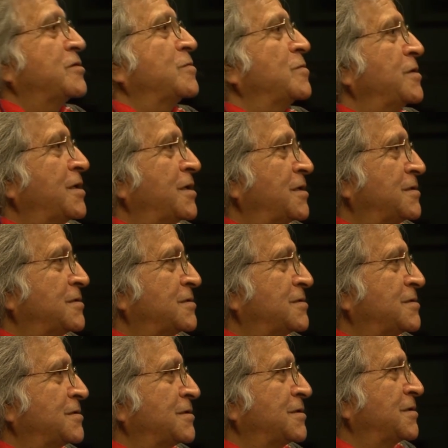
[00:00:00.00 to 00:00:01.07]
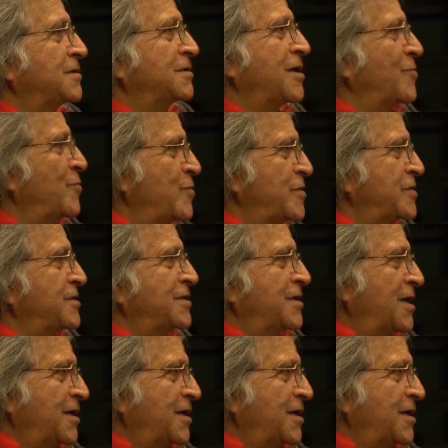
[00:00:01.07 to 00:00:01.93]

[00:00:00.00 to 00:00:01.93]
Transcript: unions, everything.